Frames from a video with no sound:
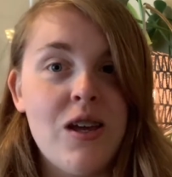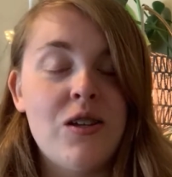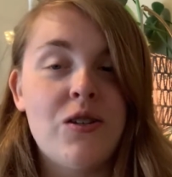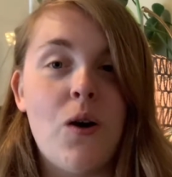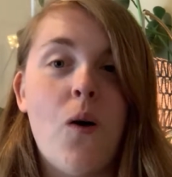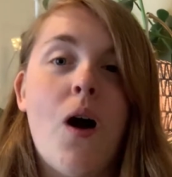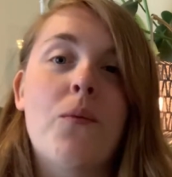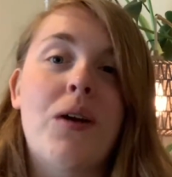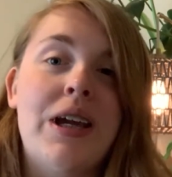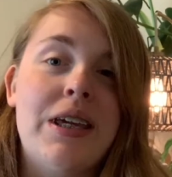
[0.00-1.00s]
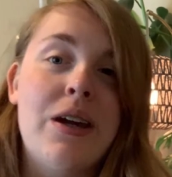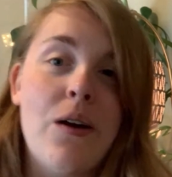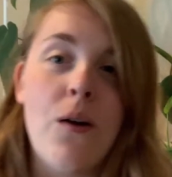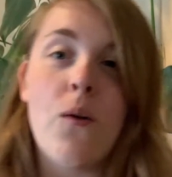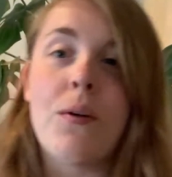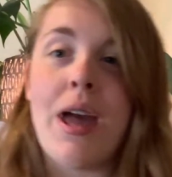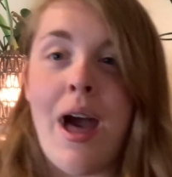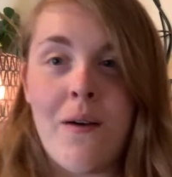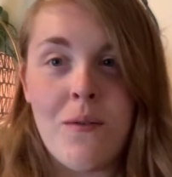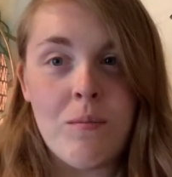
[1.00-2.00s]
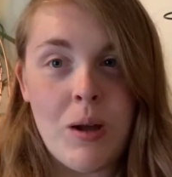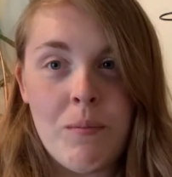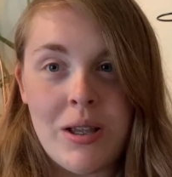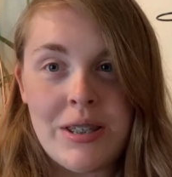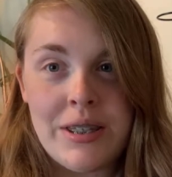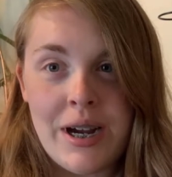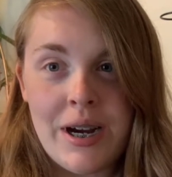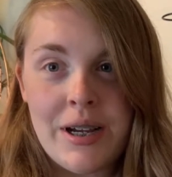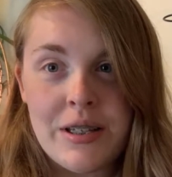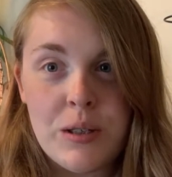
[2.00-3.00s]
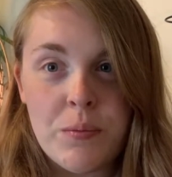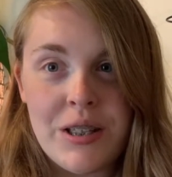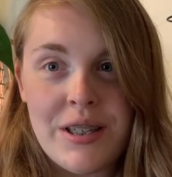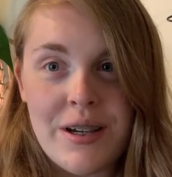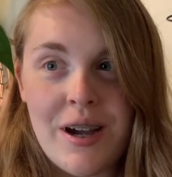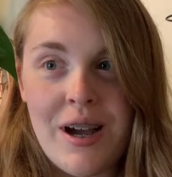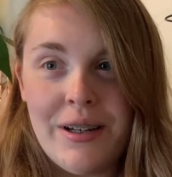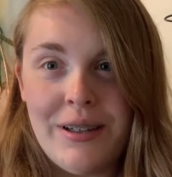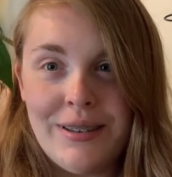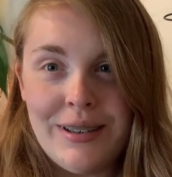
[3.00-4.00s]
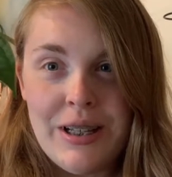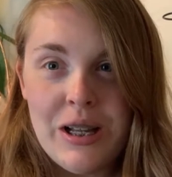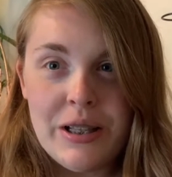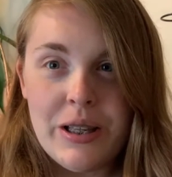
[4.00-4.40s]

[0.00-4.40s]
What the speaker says: So right here we have my Monstera Splitiacana.